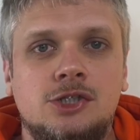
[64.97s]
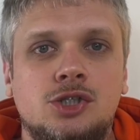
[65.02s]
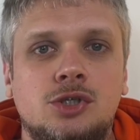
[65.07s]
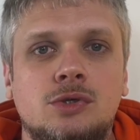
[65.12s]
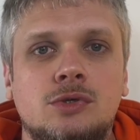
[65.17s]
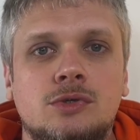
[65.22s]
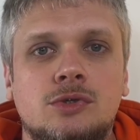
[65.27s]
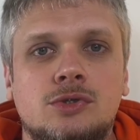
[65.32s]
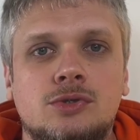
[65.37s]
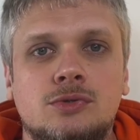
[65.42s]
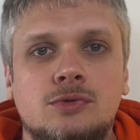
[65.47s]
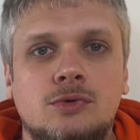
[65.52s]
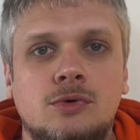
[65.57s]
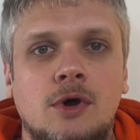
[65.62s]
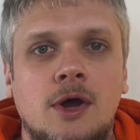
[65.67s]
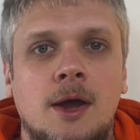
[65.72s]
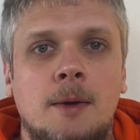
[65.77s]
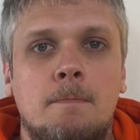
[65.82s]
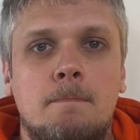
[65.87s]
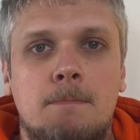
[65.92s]
you
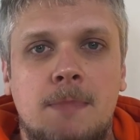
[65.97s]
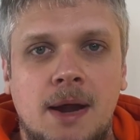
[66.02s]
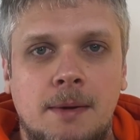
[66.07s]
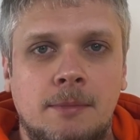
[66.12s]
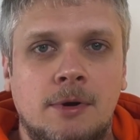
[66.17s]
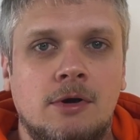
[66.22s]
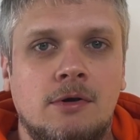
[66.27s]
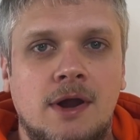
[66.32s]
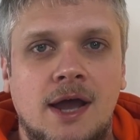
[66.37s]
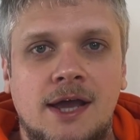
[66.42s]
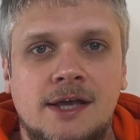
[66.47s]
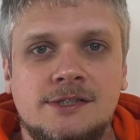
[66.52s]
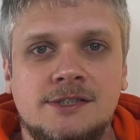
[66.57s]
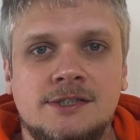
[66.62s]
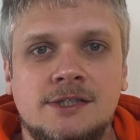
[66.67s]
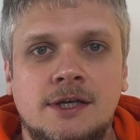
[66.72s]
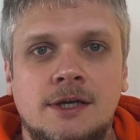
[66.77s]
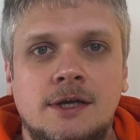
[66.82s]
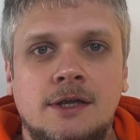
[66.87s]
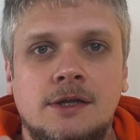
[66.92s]
to
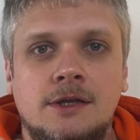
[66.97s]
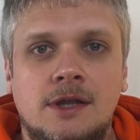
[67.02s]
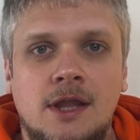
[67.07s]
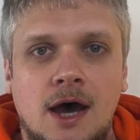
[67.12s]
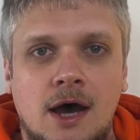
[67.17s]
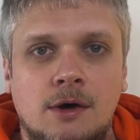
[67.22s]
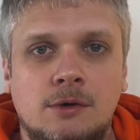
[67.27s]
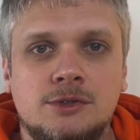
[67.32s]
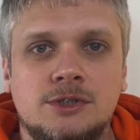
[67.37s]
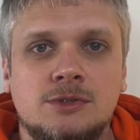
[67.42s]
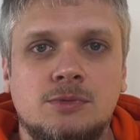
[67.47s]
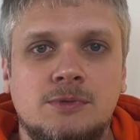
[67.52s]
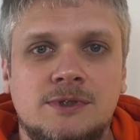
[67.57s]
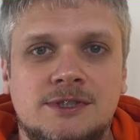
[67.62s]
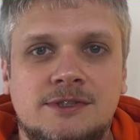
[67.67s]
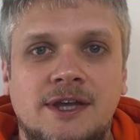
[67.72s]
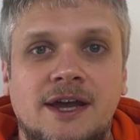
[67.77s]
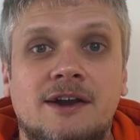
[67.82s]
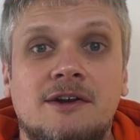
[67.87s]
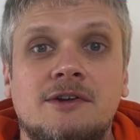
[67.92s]
memorize nouns
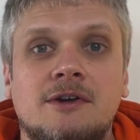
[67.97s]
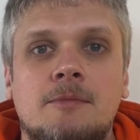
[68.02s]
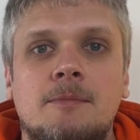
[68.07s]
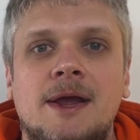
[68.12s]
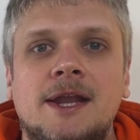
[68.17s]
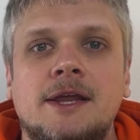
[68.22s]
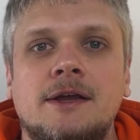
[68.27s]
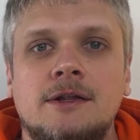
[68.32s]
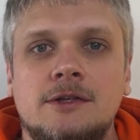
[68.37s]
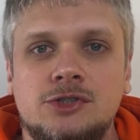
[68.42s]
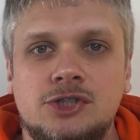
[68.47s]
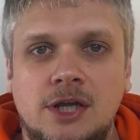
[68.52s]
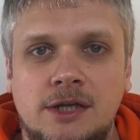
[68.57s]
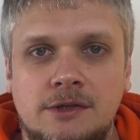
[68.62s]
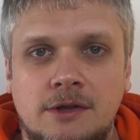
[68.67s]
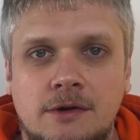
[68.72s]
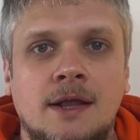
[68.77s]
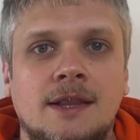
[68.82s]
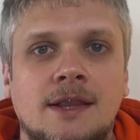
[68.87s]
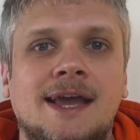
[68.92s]
with their grammatical
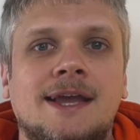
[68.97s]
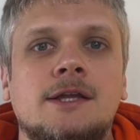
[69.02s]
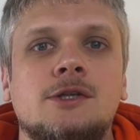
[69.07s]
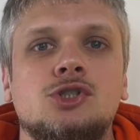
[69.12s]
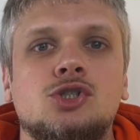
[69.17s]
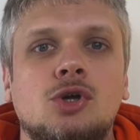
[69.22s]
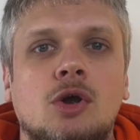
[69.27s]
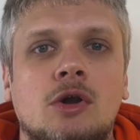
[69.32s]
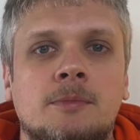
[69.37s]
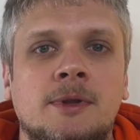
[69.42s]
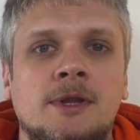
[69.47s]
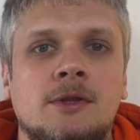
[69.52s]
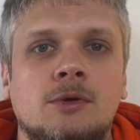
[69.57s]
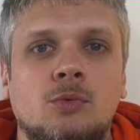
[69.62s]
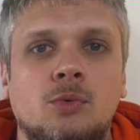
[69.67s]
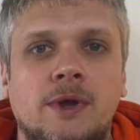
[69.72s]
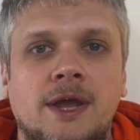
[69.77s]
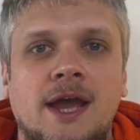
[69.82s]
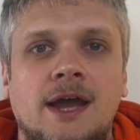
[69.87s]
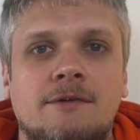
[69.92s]
gender. Like in German,
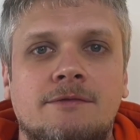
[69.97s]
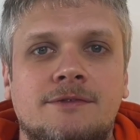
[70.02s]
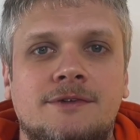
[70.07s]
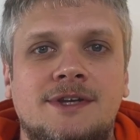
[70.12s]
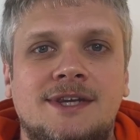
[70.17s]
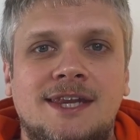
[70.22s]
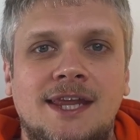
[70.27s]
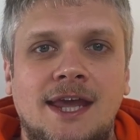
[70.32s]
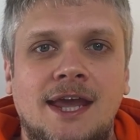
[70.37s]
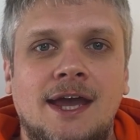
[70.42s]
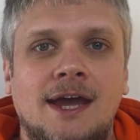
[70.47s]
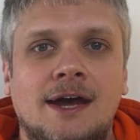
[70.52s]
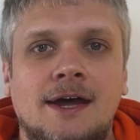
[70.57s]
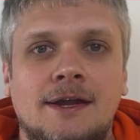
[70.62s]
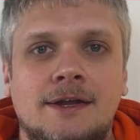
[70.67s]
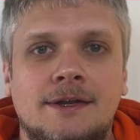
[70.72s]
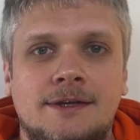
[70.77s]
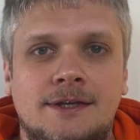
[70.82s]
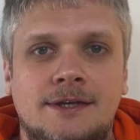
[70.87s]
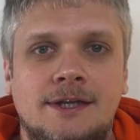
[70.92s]
we have
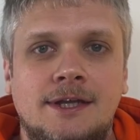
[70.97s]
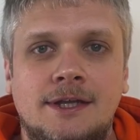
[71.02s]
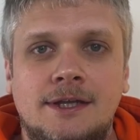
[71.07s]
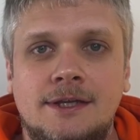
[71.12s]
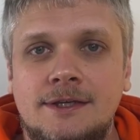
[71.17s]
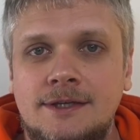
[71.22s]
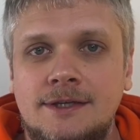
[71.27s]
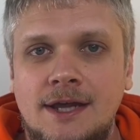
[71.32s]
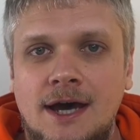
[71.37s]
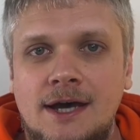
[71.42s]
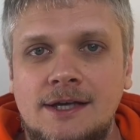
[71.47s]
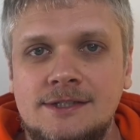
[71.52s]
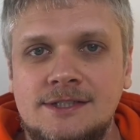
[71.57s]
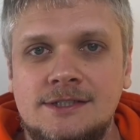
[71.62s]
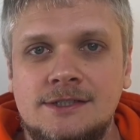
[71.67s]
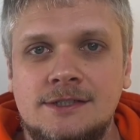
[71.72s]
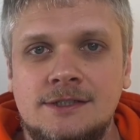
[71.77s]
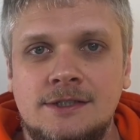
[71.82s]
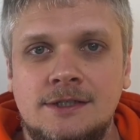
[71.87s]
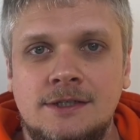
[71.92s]
der, die,
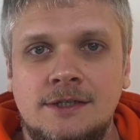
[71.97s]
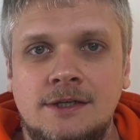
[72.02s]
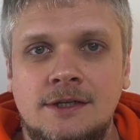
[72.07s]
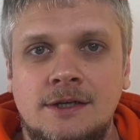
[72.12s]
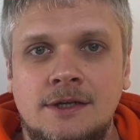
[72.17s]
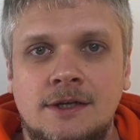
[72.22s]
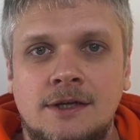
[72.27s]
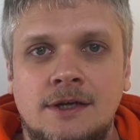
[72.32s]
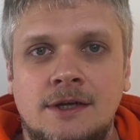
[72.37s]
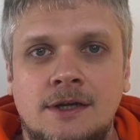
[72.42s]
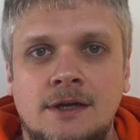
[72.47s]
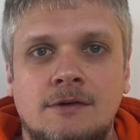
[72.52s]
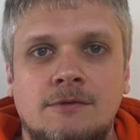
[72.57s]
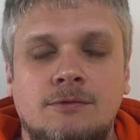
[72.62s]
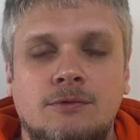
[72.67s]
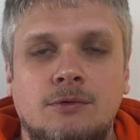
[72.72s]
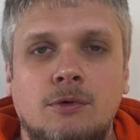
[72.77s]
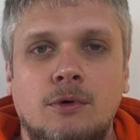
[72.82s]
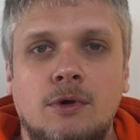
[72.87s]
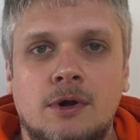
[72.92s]
das
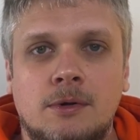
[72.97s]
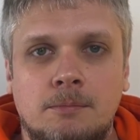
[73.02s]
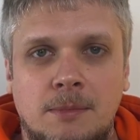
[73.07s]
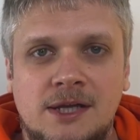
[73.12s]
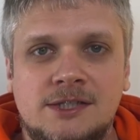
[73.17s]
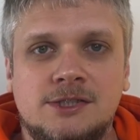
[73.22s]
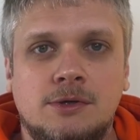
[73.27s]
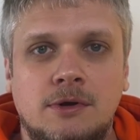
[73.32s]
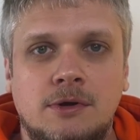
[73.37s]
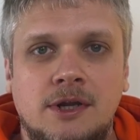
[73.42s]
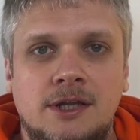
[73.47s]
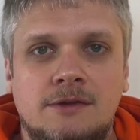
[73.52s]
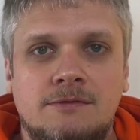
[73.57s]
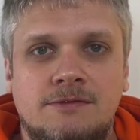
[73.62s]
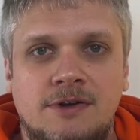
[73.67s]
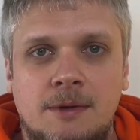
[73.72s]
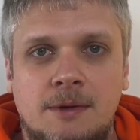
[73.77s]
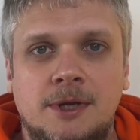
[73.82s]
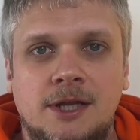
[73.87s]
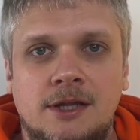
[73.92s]
for masculine,
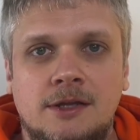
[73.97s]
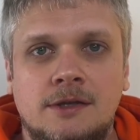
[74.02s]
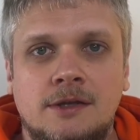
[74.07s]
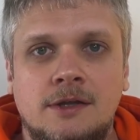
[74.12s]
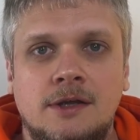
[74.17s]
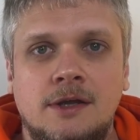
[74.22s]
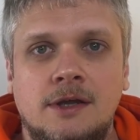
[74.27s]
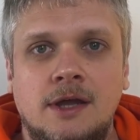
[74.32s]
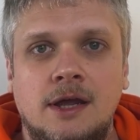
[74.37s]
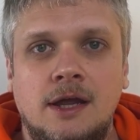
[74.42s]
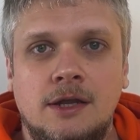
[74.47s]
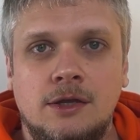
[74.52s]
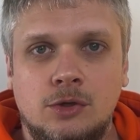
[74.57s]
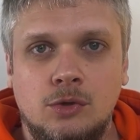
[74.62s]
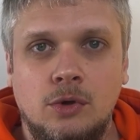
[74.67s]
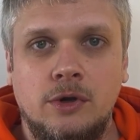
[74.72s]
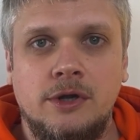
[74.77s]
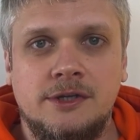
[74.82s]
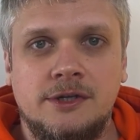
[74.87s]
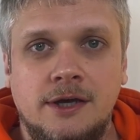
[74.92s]
feminine, and
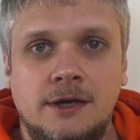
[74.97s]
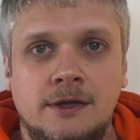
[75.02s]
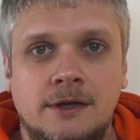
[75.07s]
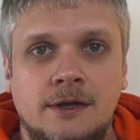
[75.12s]
neuter.